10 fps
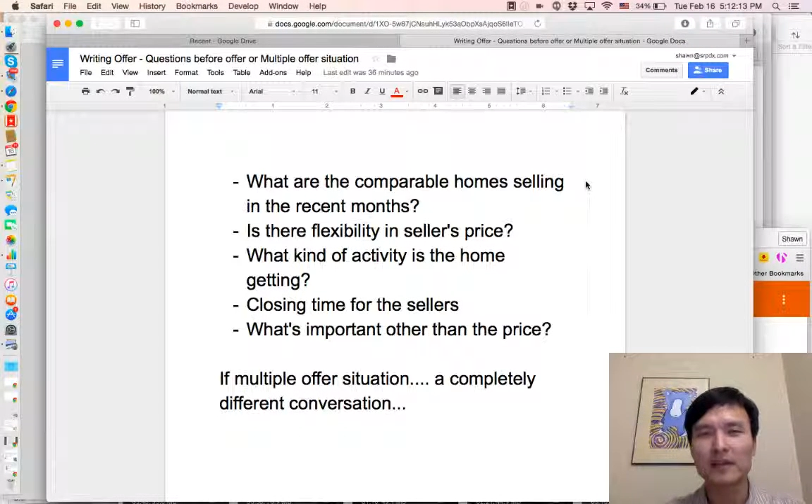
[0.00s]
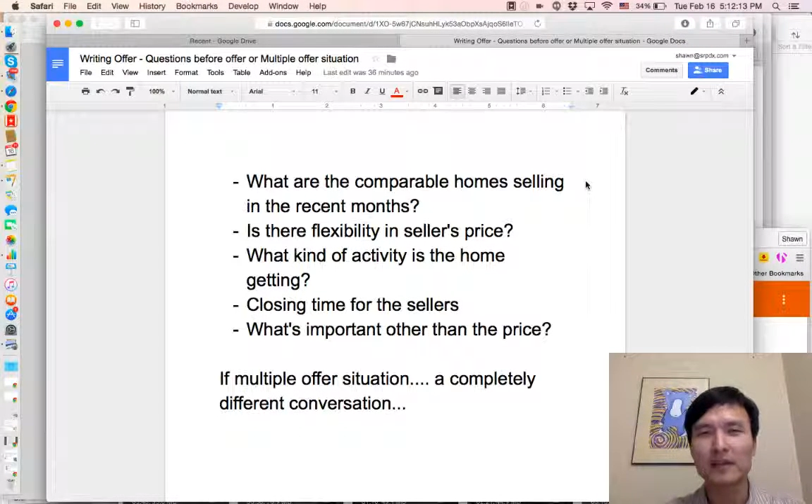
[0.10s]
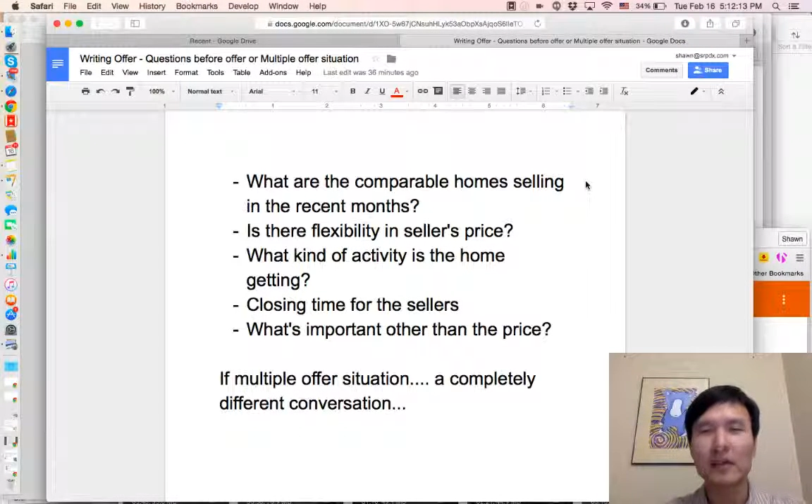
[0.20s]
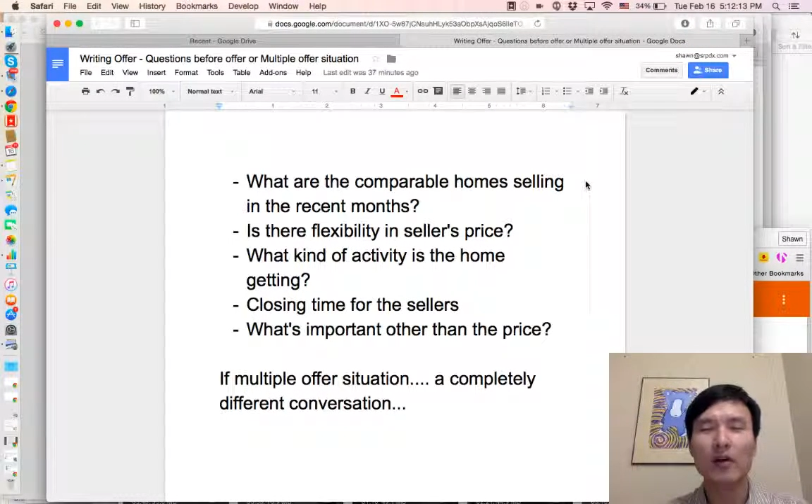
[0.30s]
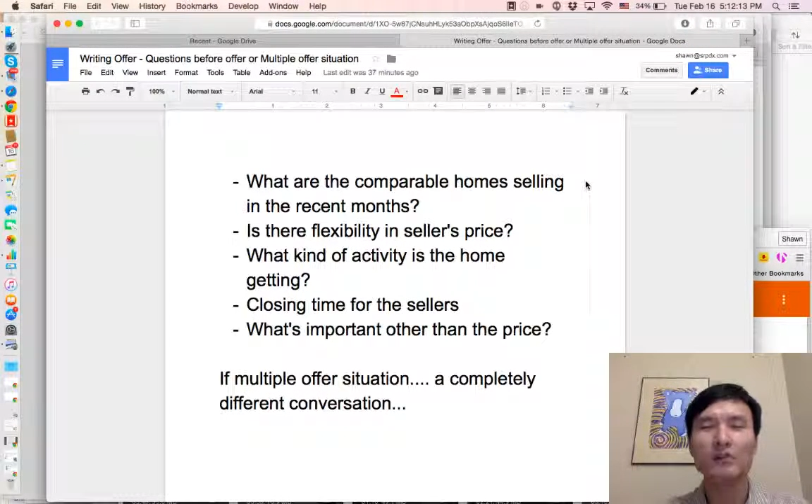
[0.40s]

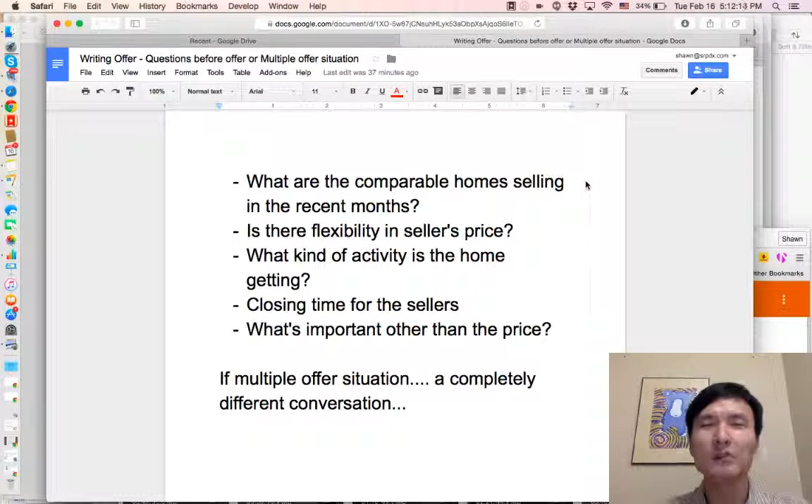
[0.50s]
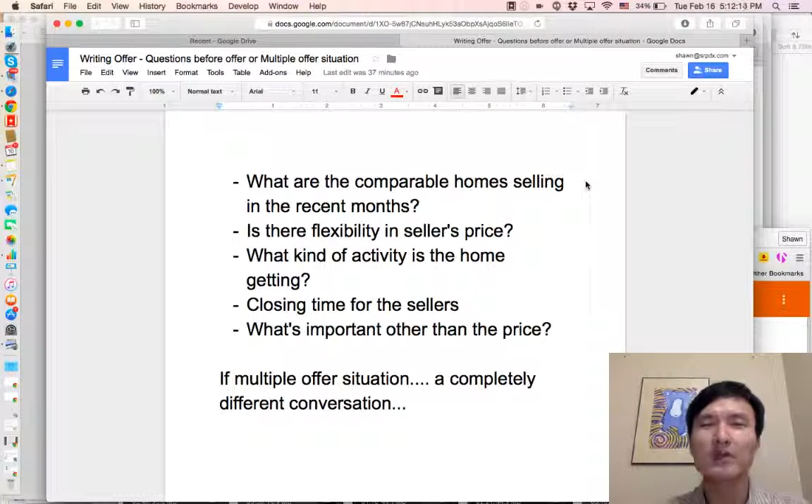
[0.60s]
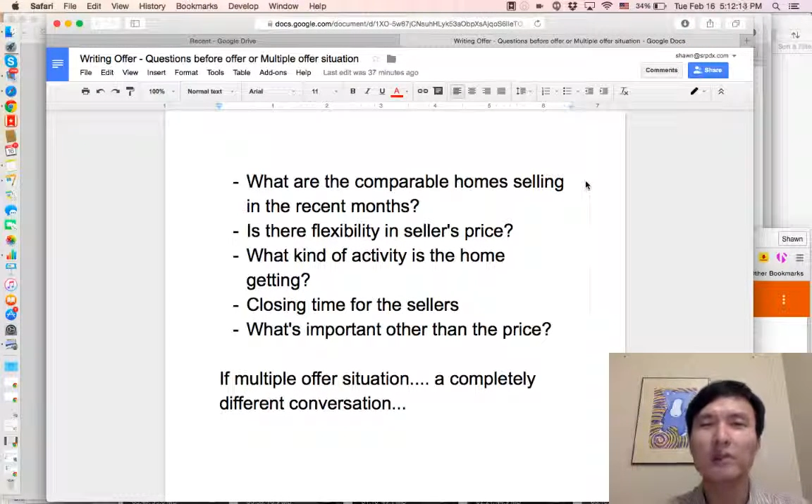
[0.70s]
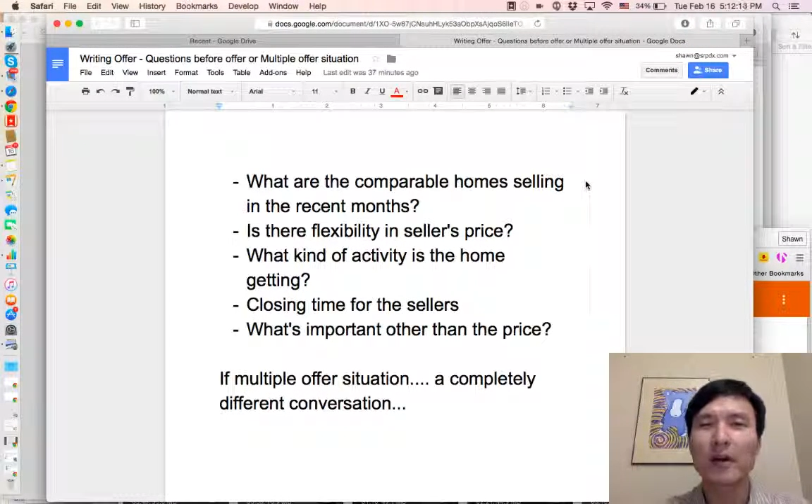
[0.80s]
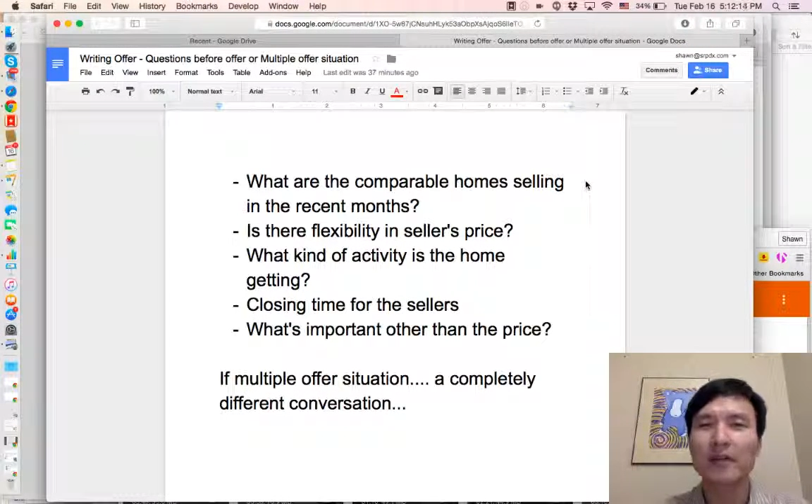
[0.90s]
house for
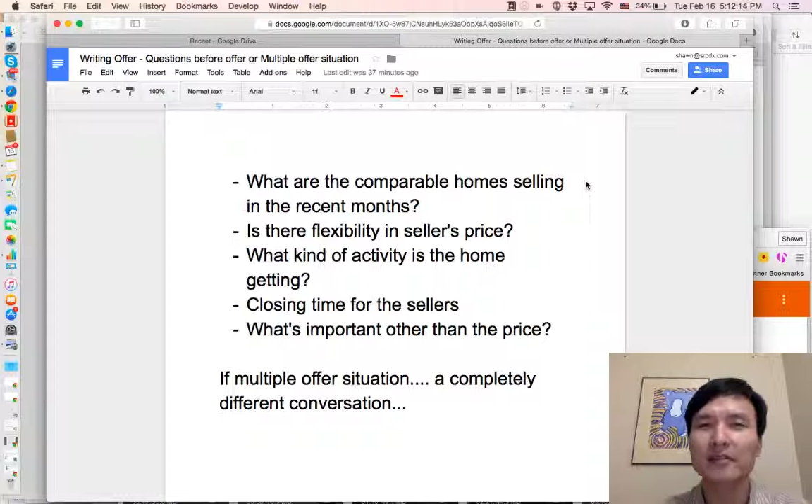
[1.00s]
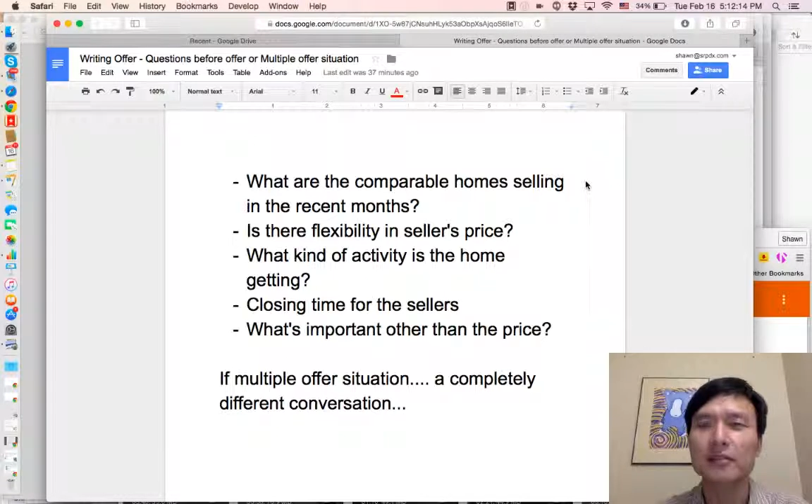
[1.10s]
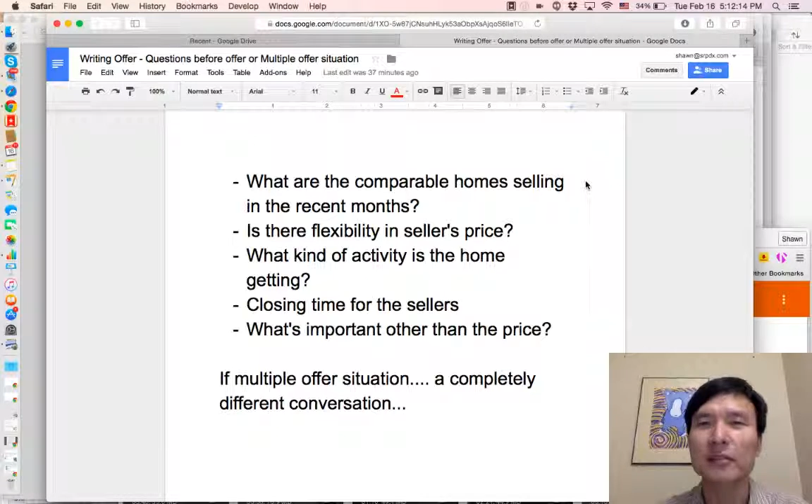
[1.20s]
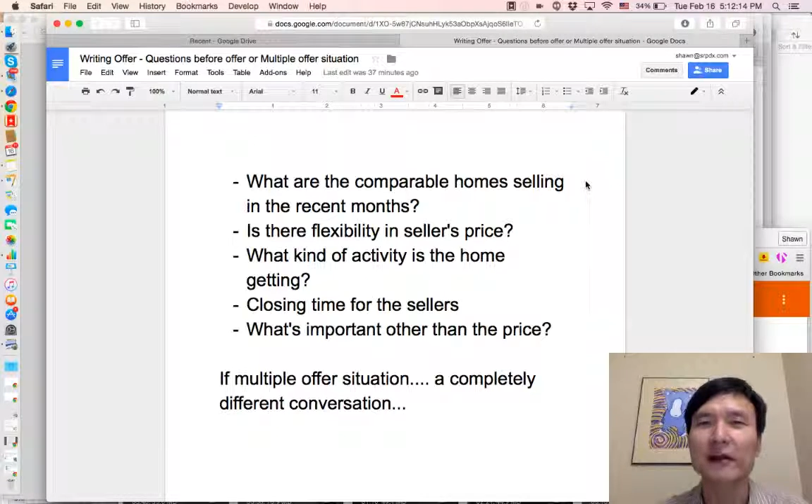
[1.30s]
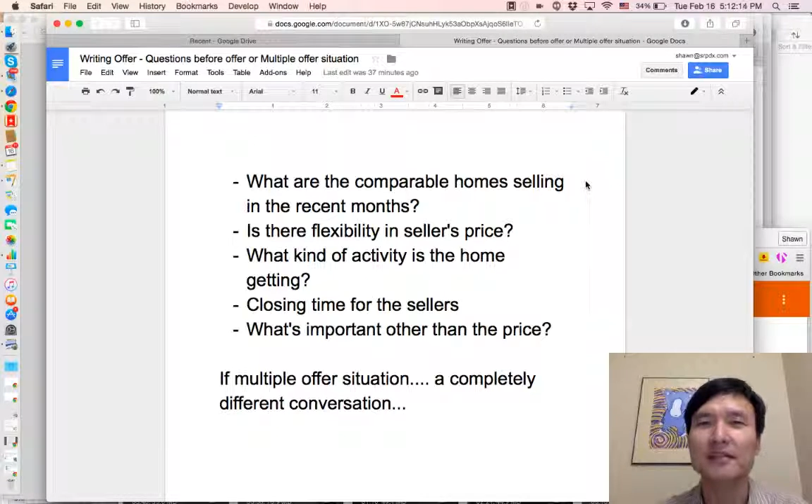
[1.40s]
the best
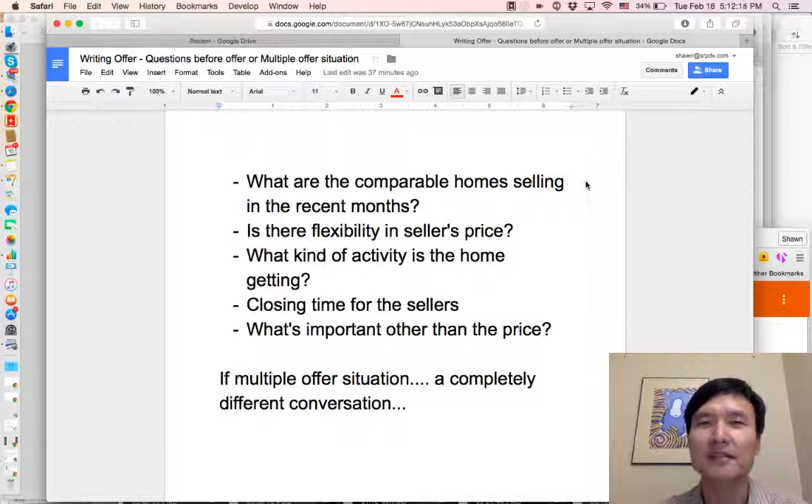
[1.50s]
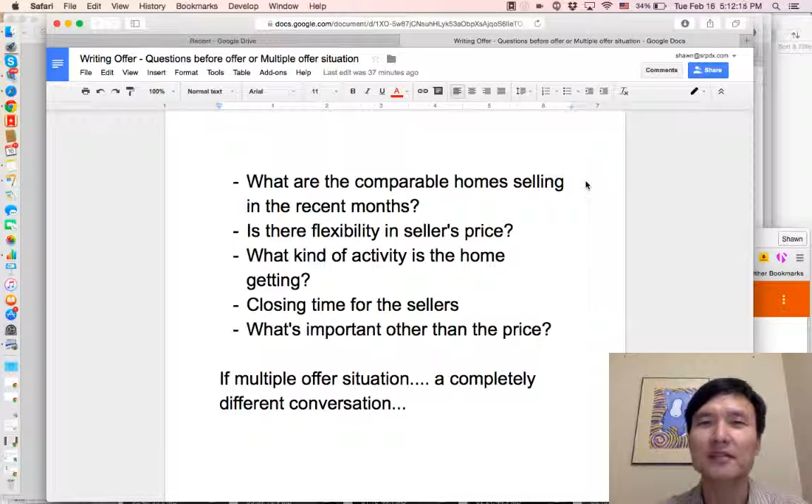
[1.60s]
price